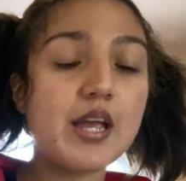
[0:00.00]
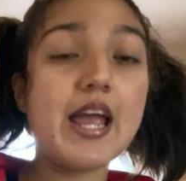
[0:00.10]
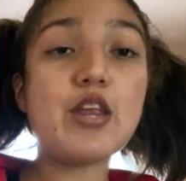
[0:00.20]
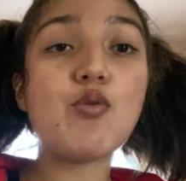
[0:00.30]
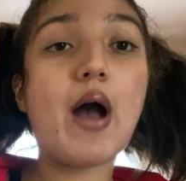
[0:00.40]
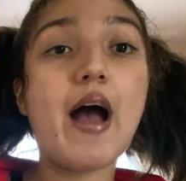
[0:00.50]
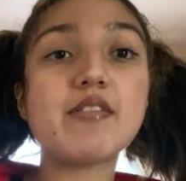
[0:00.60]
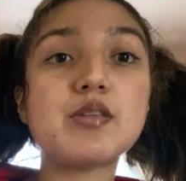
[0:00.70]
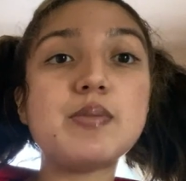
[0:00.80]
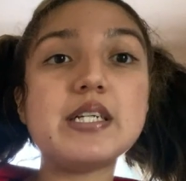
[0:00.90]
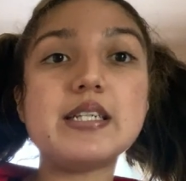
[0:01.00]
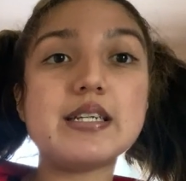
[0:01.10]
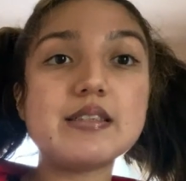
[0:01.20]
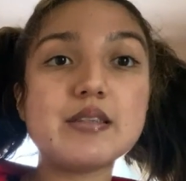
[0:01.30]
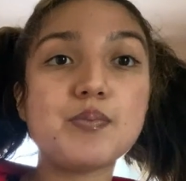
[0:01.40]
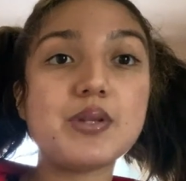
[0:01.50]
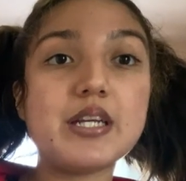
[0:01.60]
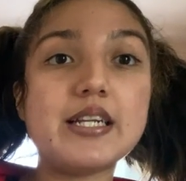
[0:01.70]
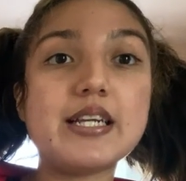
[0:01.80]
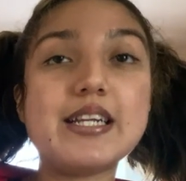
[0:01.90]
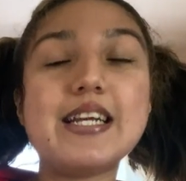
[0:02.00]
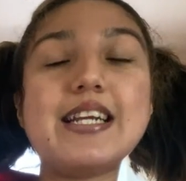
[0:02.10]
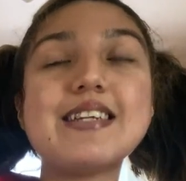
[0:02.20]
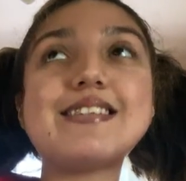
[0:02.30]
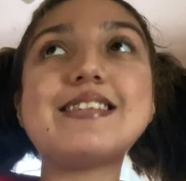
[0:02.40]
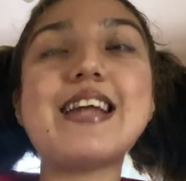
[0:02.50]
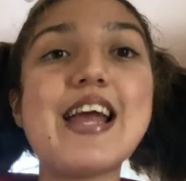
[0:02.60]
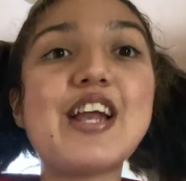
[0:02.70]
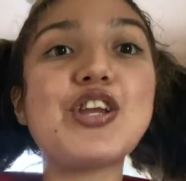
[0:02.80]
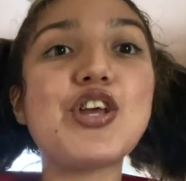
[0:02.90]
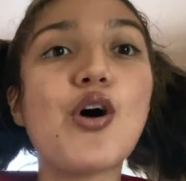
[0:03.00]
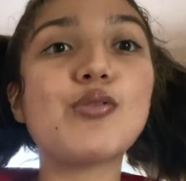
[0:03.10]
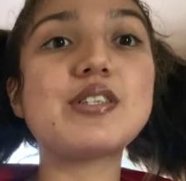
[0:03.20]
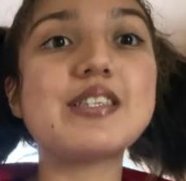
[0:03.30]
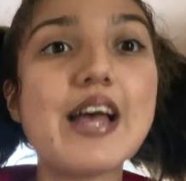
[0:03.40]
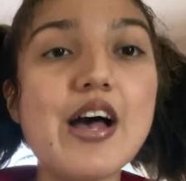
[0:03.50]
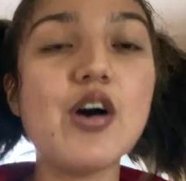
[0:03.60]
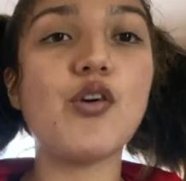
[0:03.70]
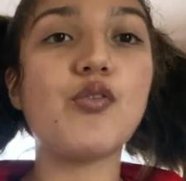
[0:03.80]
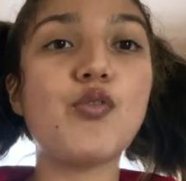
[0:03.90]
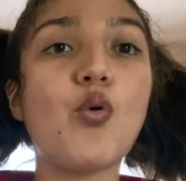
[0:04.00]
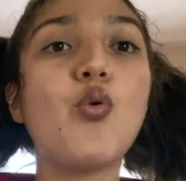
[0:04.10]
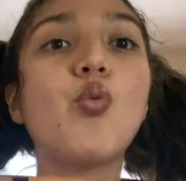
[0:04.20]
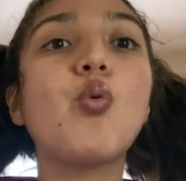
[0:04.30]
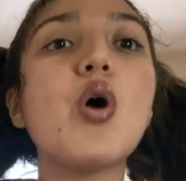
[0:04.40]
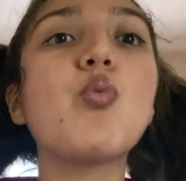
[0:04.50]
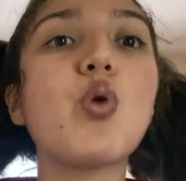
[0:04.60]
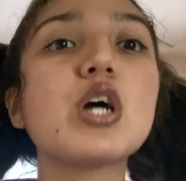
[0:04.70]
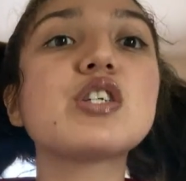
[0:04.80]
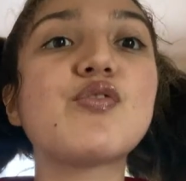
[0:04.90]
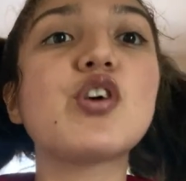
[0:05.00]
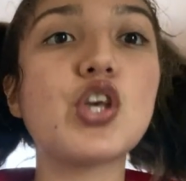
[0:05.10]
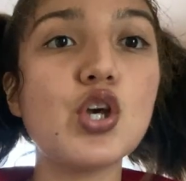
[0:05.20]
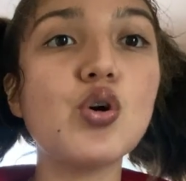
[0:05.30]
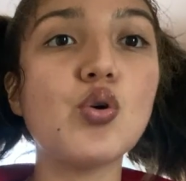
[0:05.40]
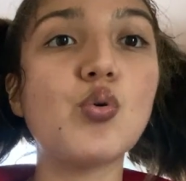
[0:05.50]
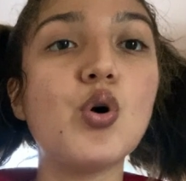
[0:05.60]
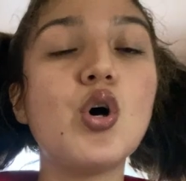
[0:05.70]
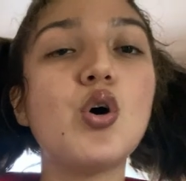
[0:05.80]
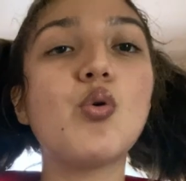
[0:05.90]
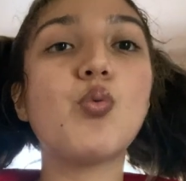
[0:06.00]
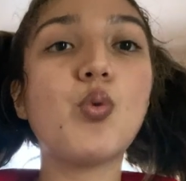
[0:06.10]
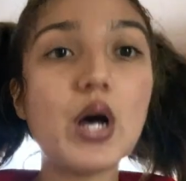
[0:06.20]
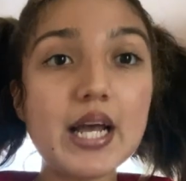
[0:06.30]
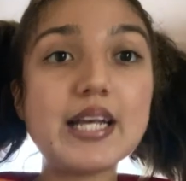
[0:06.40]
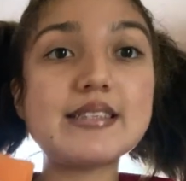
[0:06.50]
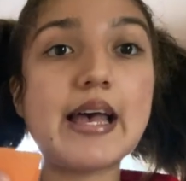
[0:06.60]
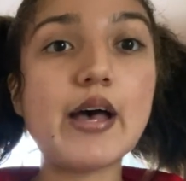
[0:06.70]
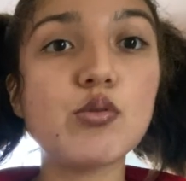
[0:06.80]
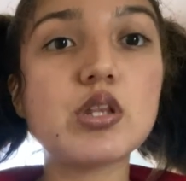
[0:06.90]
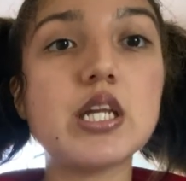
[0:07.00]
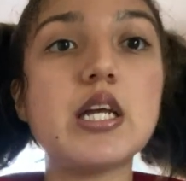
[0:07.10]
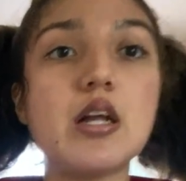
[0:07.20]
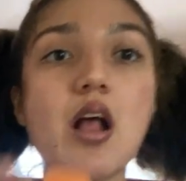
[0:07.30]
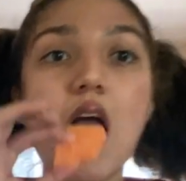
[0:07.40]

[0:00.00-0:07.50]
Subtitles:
And you have to be disciplined and understand yourself, what works for you, what is healthy.